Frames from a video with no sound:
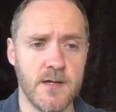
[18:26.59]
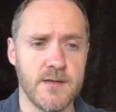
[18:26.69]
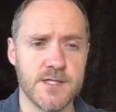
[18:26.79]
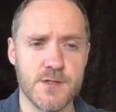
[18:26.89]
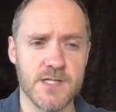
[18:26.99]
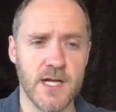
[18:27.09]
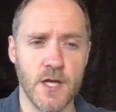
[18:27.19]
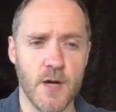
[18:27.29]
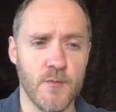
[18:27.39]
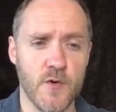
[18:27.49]
There's usually a
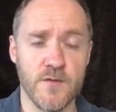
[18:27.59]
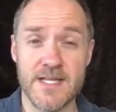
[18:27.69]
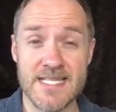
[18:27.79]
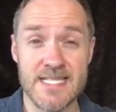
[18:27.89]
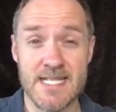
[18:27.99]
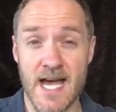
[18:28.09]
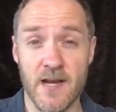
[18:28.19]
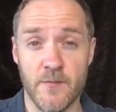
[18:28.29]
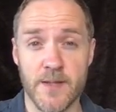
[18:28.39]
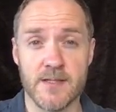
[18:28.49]
lot more of these style
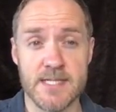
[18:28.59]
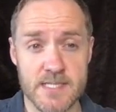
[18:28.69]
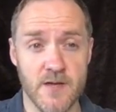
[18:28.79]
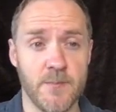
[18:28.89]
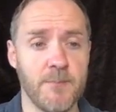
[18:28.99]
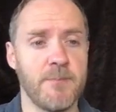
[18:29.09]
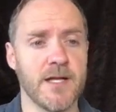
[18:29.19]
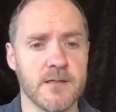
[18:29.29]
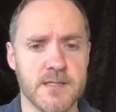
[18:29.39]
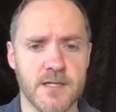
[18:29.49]
of buildings that have been
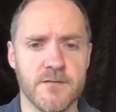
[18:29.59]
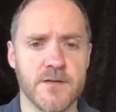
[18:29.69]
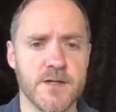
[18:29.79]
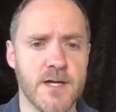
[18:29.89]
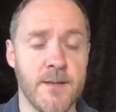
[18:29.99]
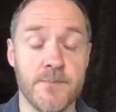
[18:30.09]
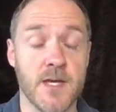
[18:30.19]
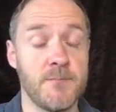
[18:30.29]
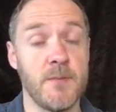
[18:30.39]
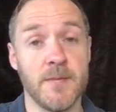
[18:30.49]
built and
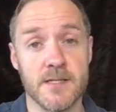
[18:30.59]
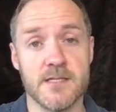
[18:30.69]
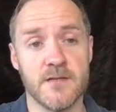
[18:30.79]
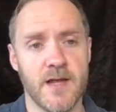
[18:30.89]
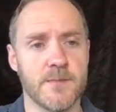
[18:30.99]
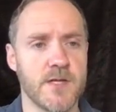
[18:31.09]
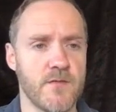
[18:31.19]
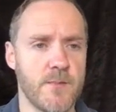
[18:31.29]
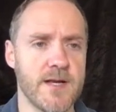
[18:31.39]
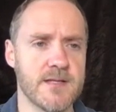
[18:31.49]
developed over
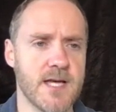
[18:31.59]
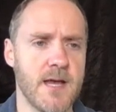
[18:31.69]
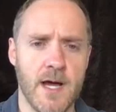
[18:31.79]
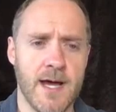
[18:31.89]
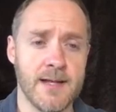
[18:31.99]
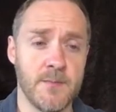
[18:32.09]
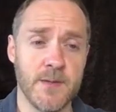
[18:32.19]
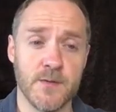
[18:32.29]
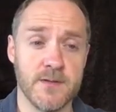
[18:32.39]
a period of time, and people